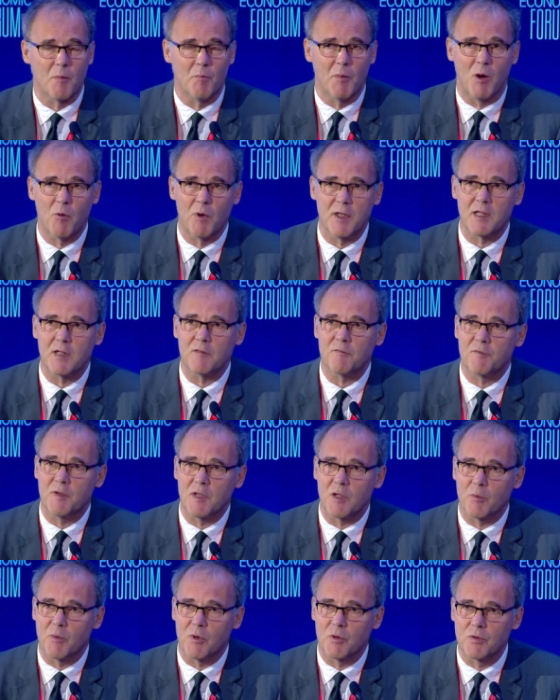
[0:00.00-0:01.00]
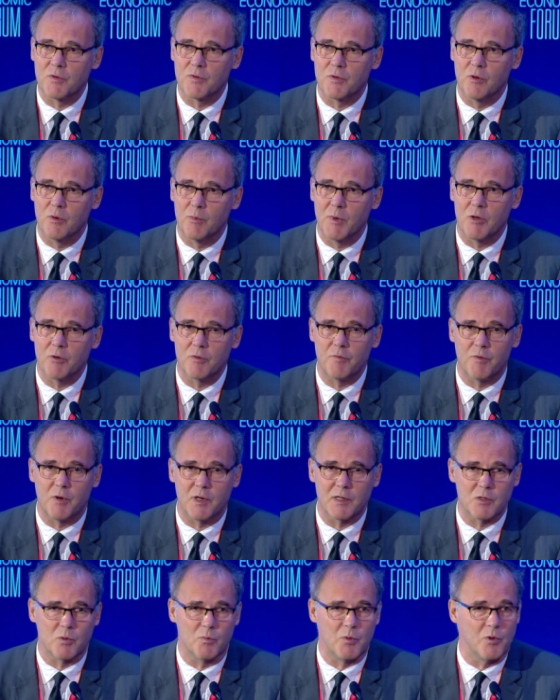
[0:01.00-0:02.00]
But we can think about also about,
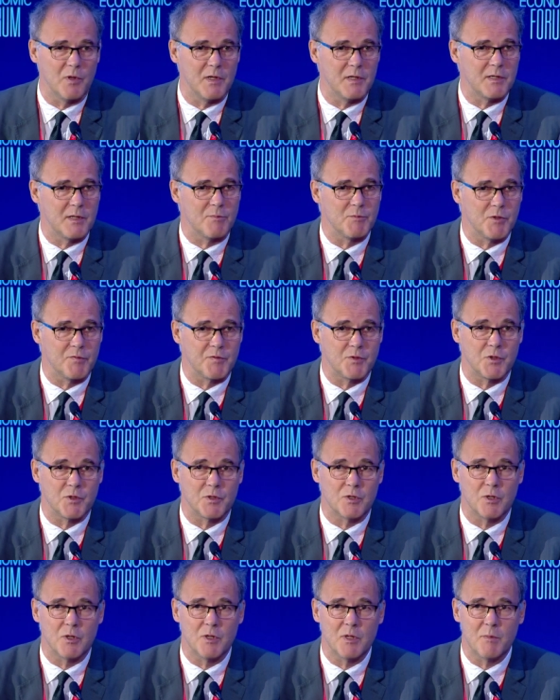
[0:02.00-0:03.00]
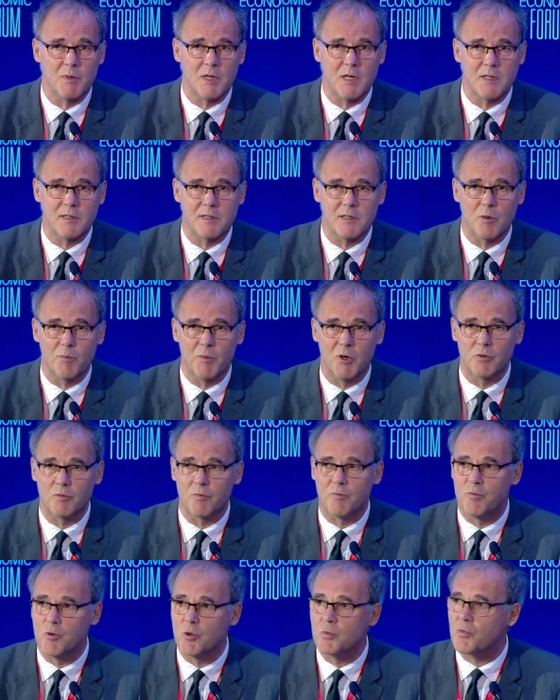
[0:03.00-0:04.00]
for example, in terms of sustainability,
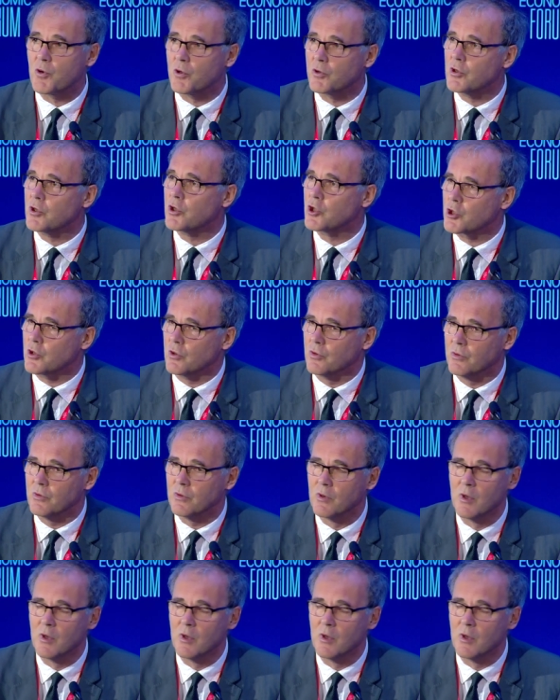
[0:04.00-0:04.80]
about food production.